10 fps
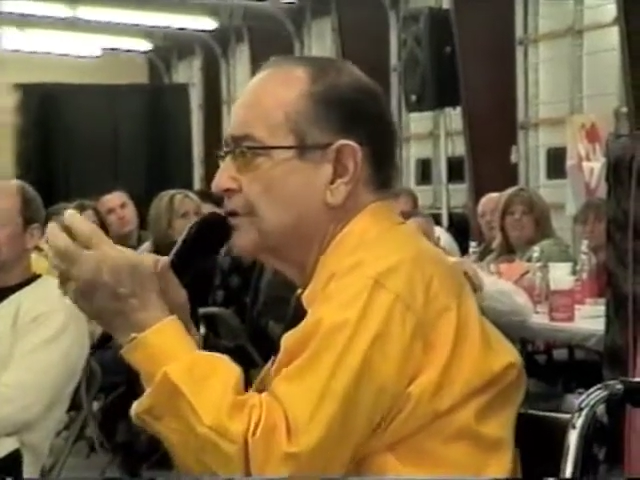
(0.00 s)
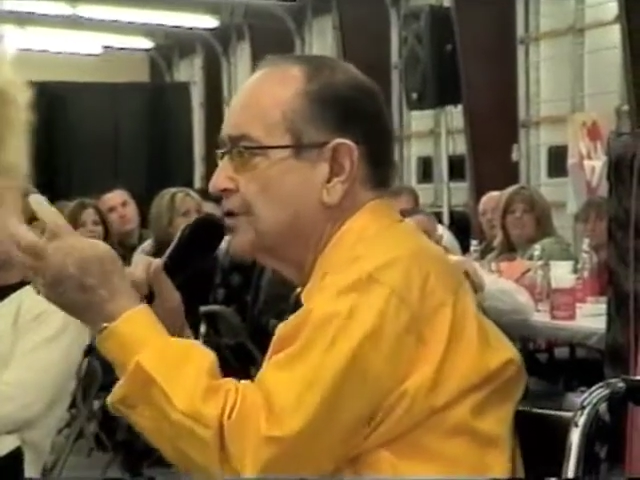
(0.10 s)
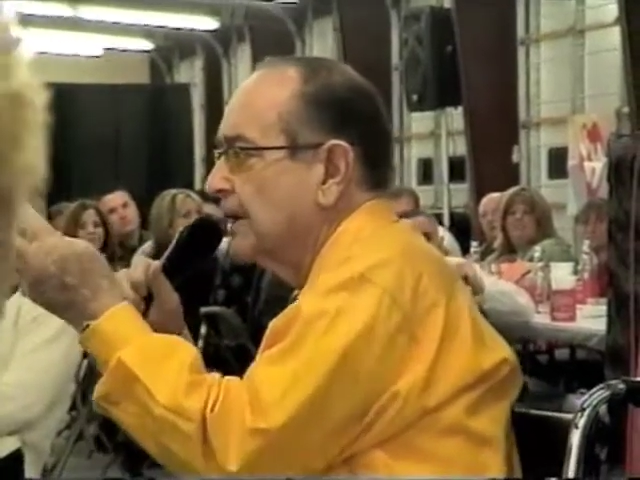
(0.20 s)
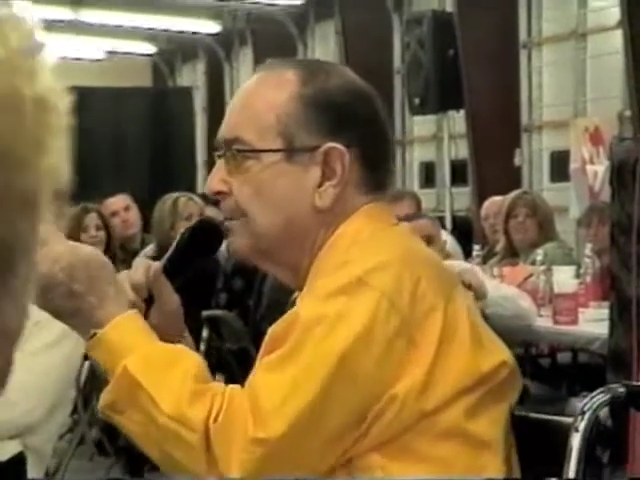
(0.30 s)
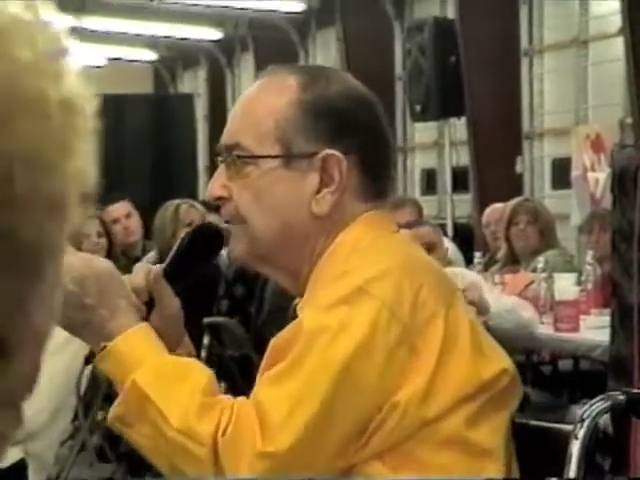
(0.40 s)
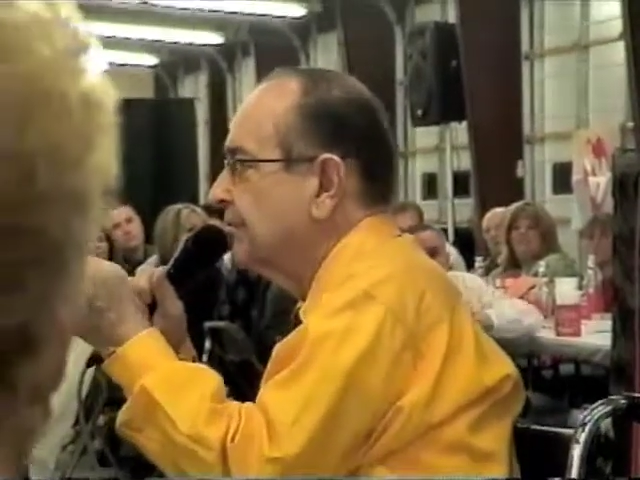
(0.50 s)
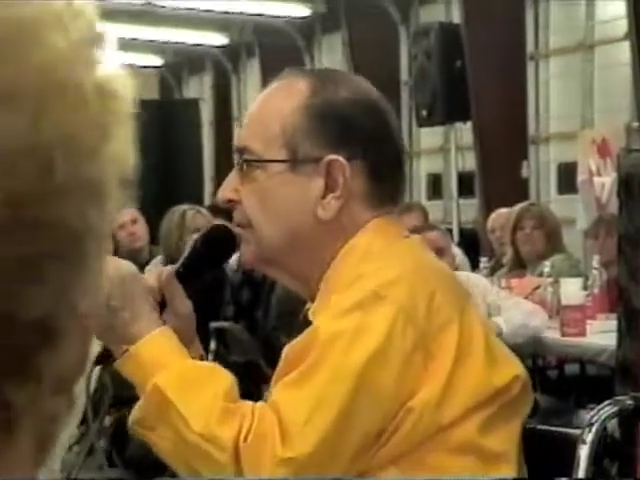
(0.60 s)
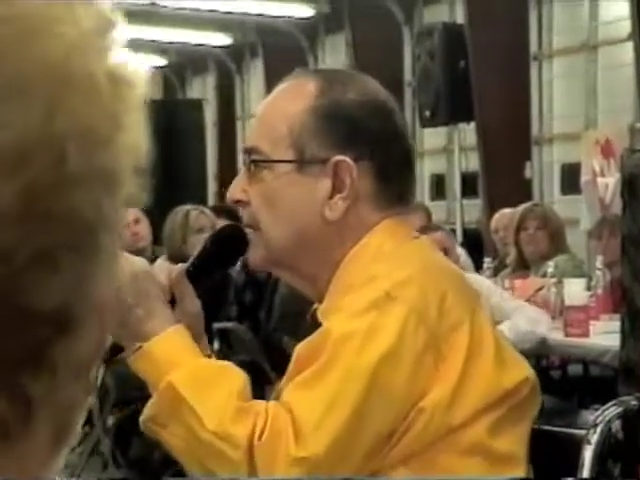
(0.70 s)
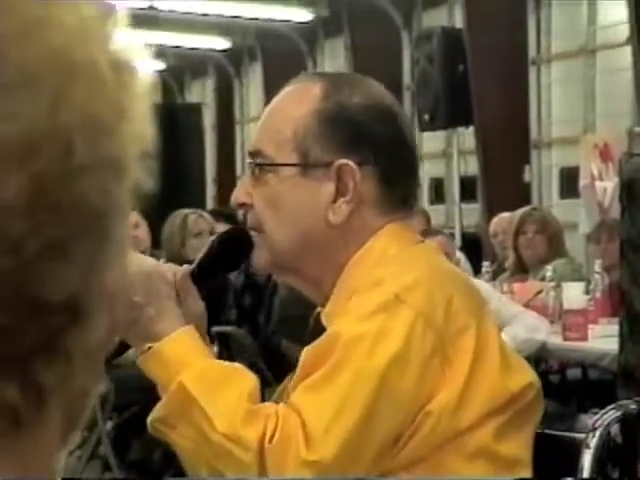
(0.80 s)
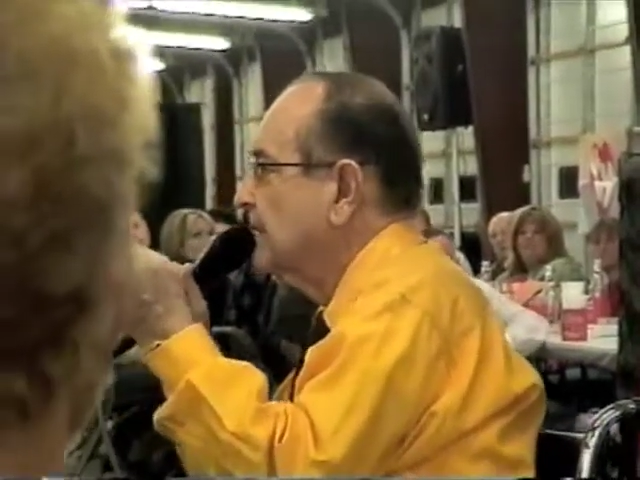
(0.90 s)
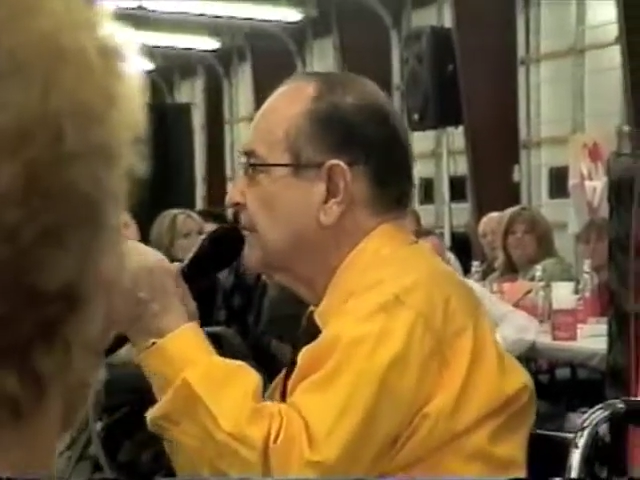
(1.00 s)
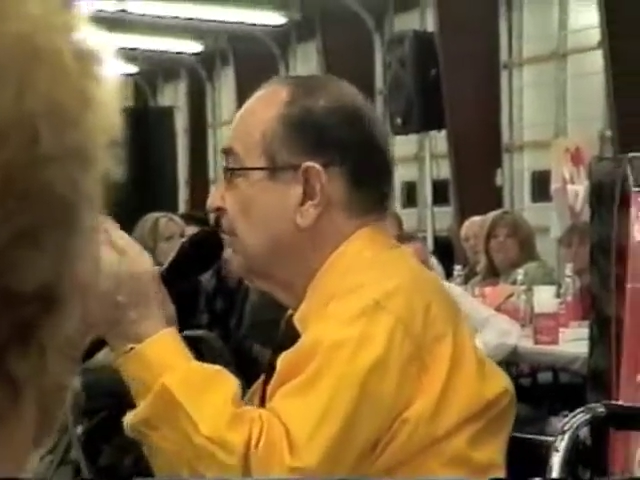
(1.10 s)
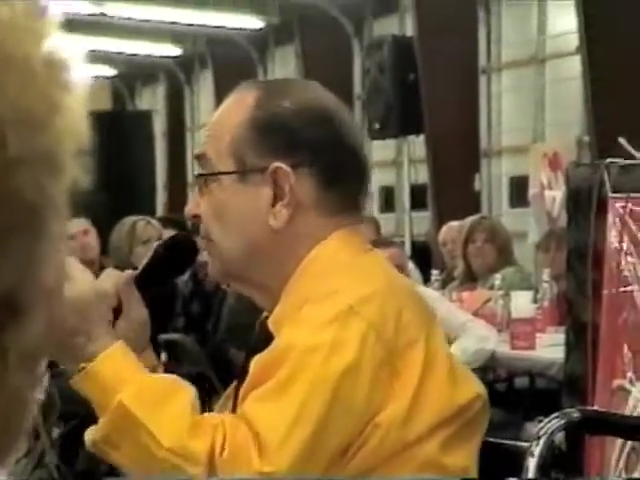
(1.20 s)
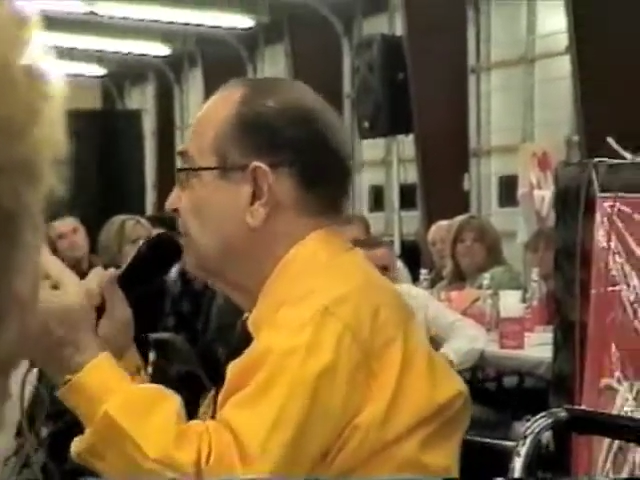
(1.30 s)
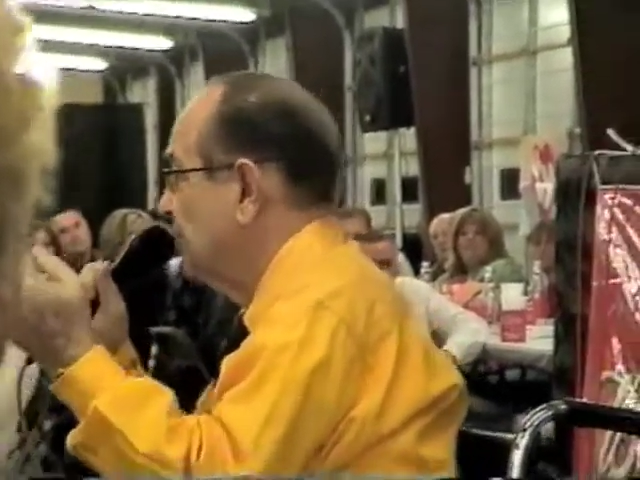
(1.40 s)
chips,
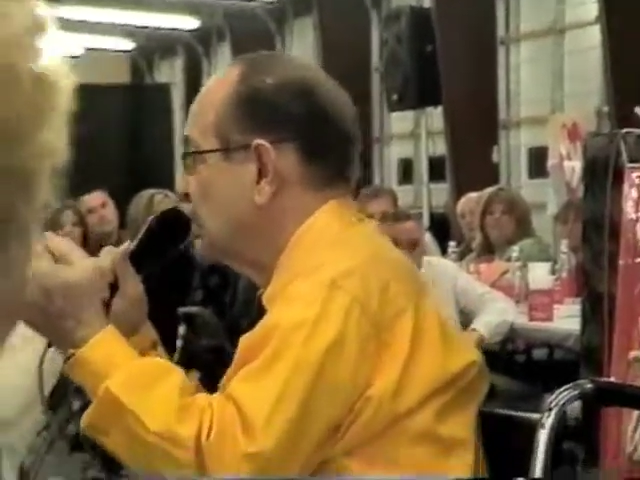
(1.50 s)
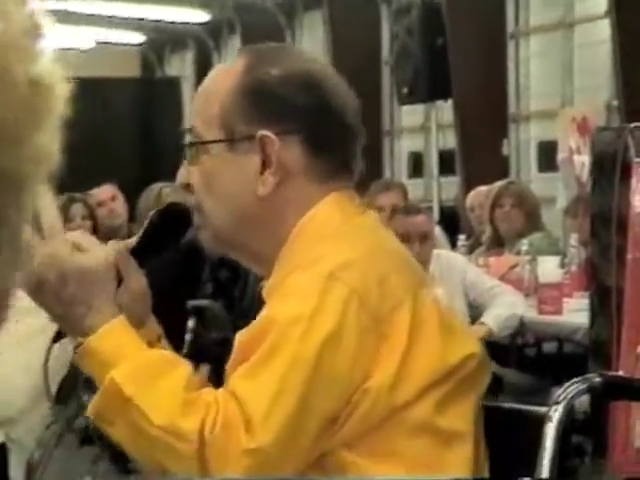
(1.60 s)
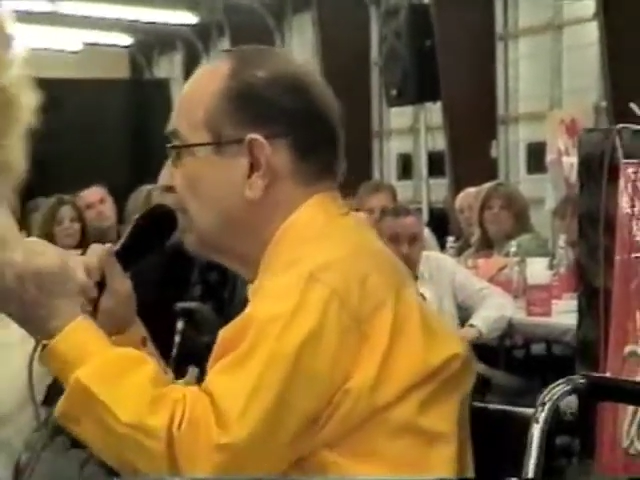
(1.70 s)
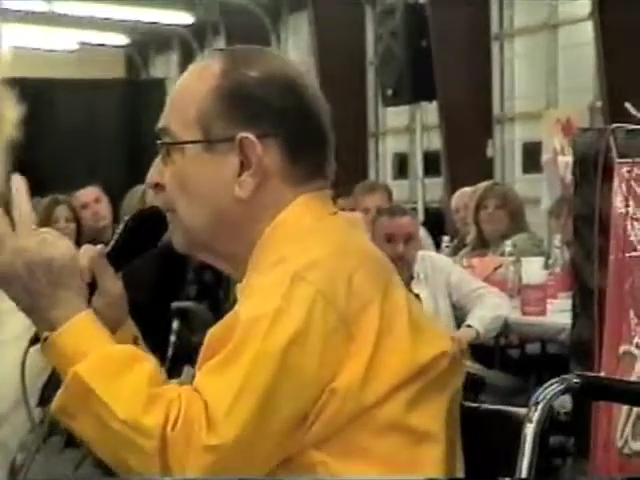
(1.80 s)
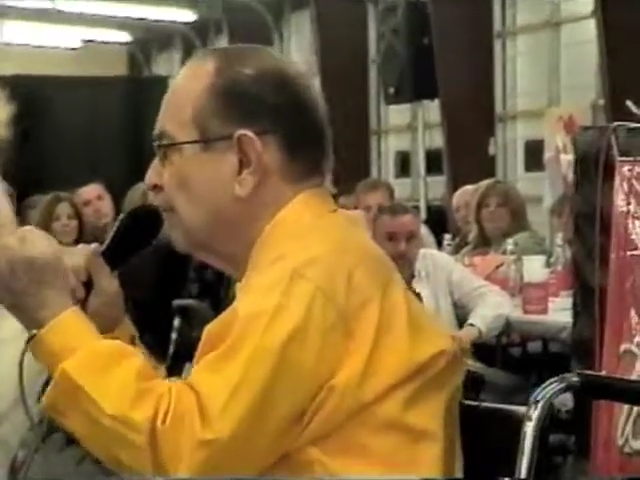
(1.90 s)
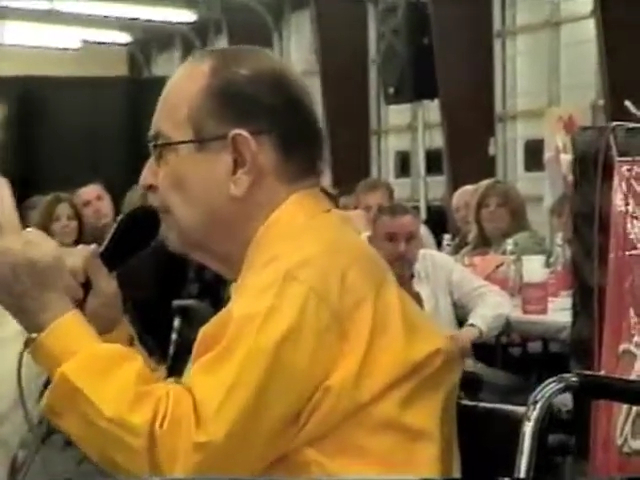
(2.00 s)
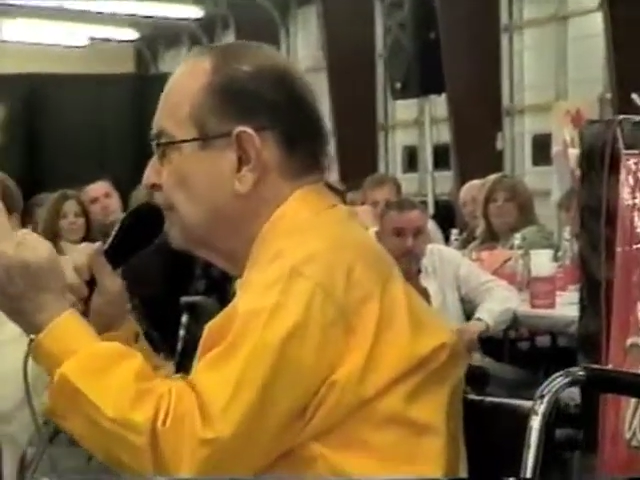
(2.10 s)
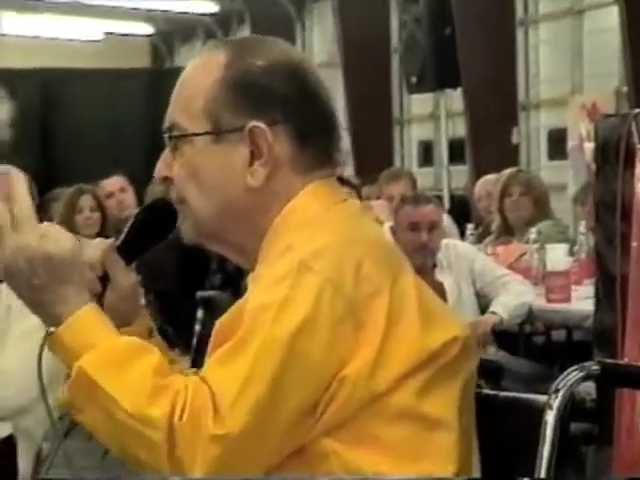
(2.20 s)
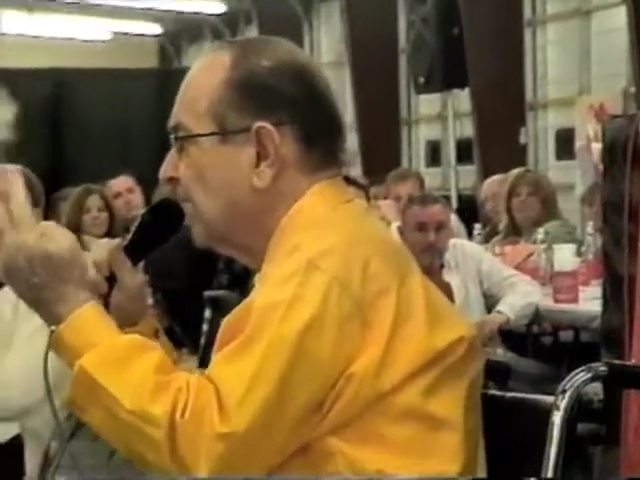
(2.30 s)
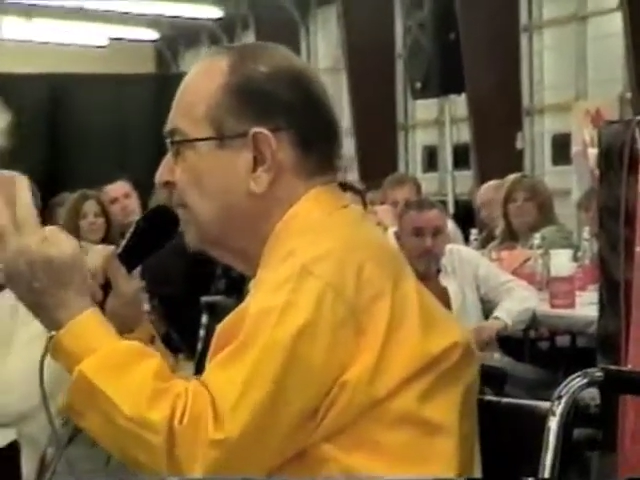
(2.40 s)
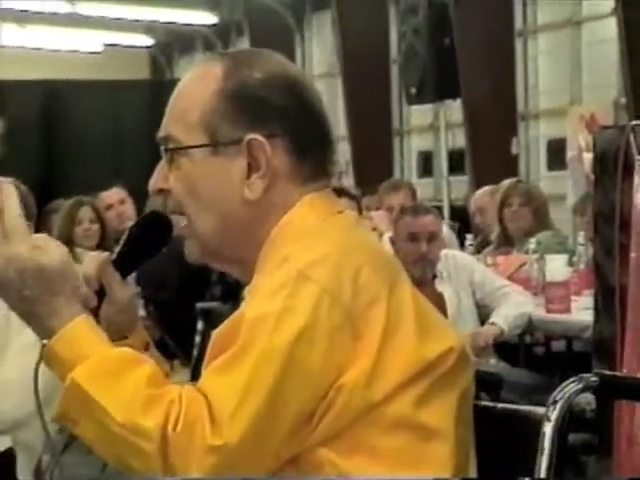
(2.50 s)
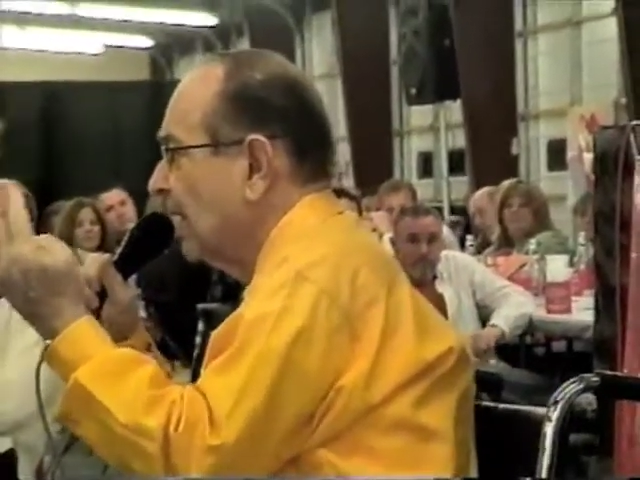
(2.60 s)
just beautiful St.